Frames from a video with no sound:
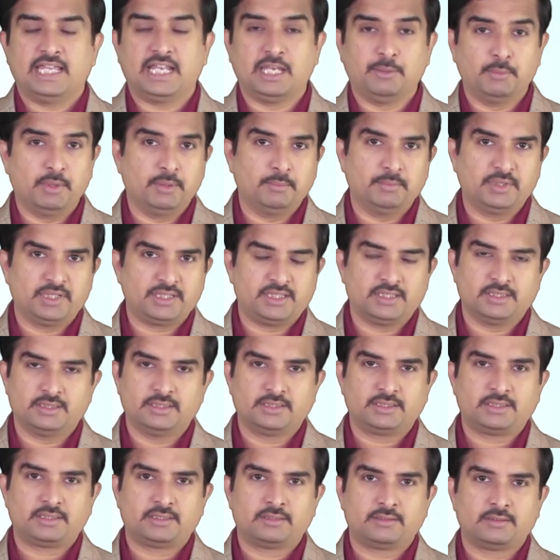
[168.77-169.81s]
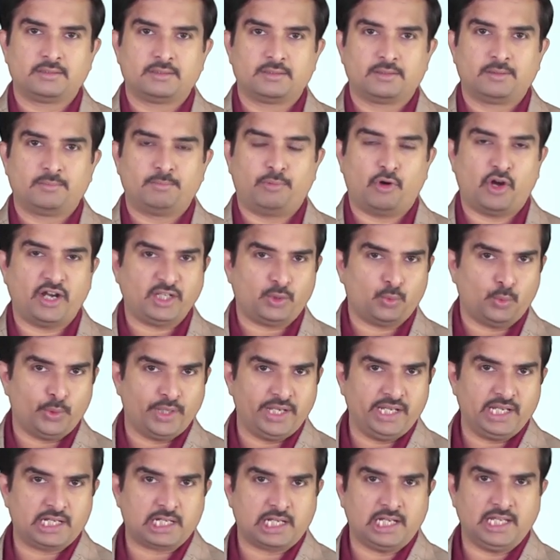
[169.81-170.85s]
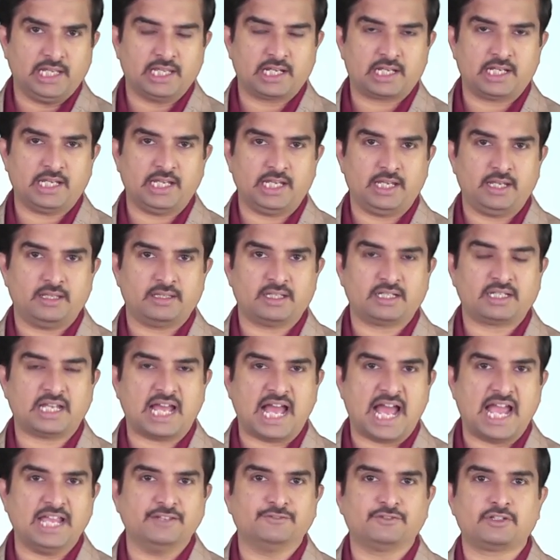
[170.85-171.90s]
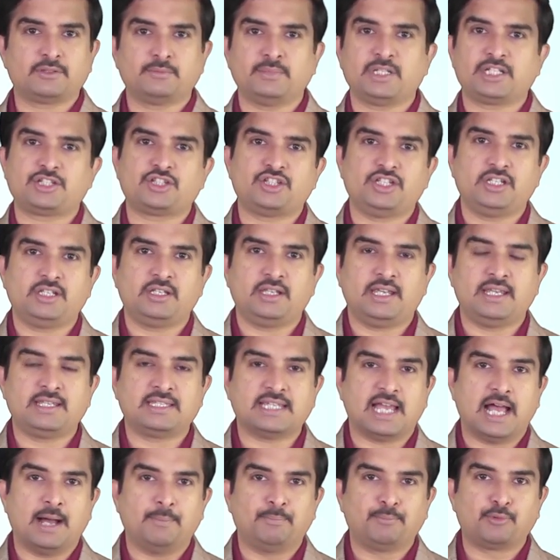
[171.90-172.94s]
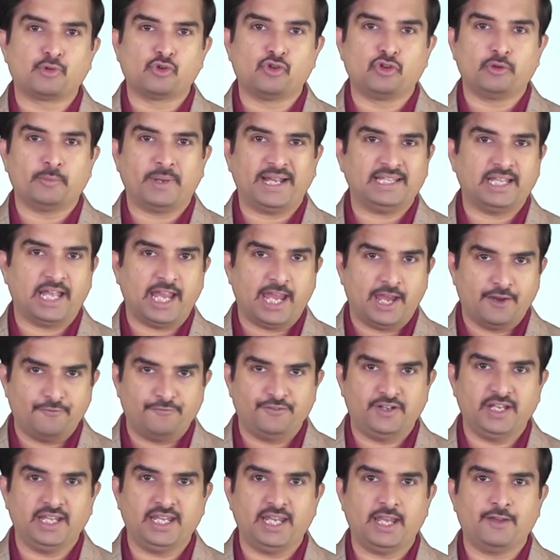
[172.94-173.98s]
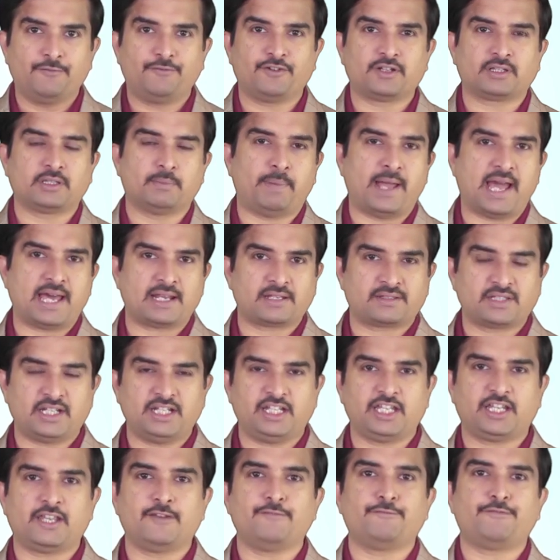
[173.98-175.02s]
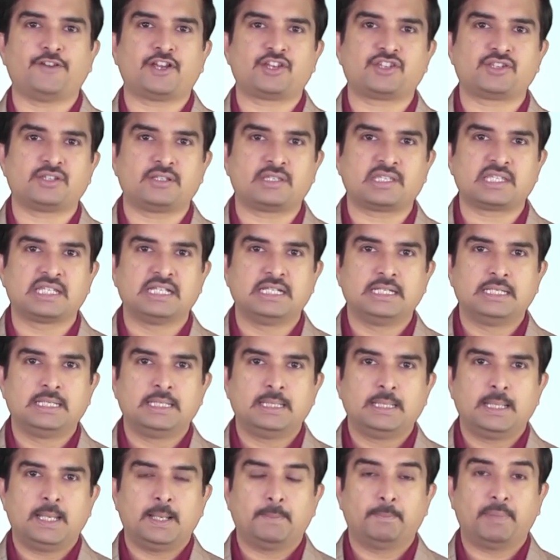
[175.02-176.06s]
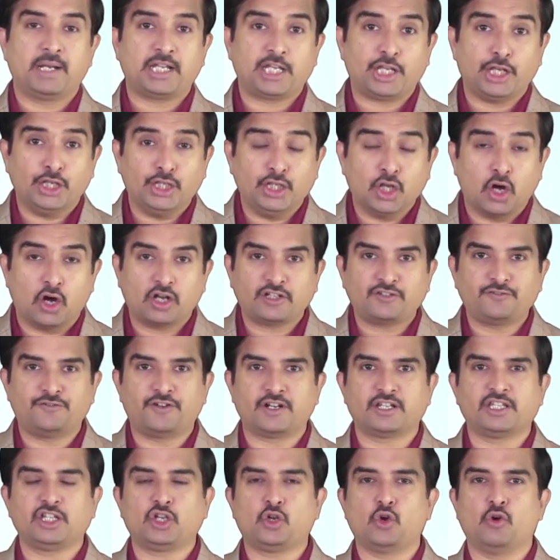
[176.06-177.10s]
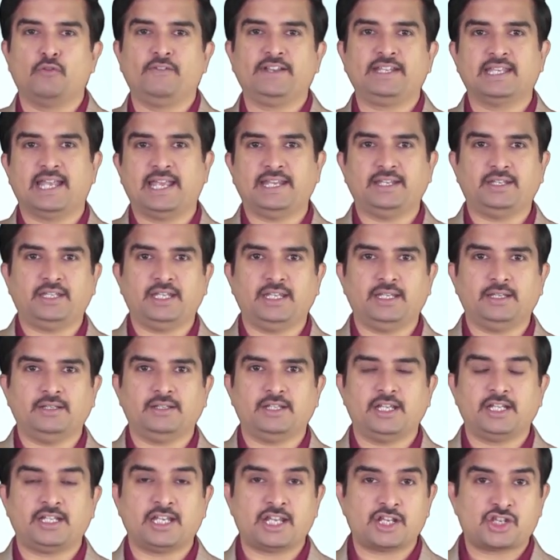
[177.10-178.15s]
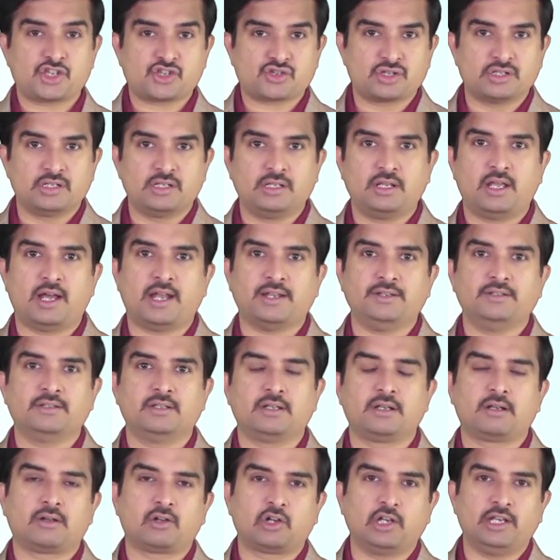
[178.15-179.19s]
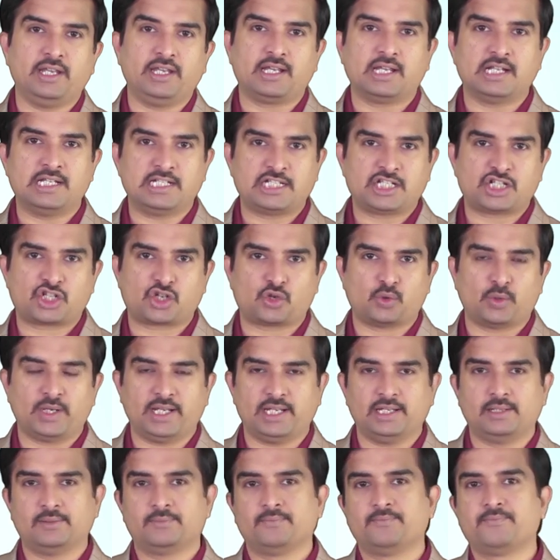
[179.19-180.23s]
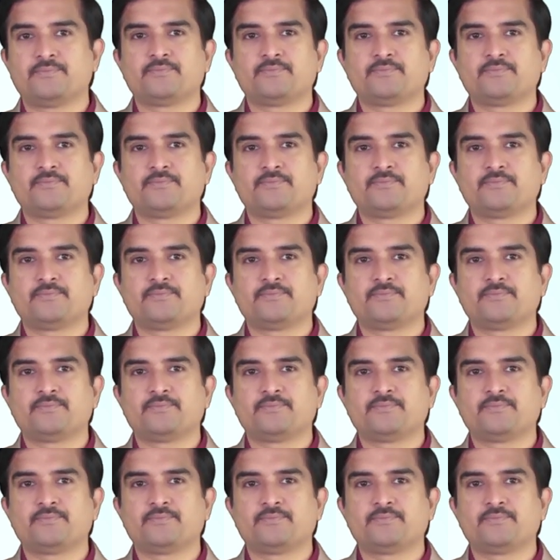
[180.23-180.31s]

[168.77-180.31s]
Remember this point very clearly, that ivermectin is approved by the F D A for the parasitic infections, but not for the COVID nineteen. It is still under clinical trial.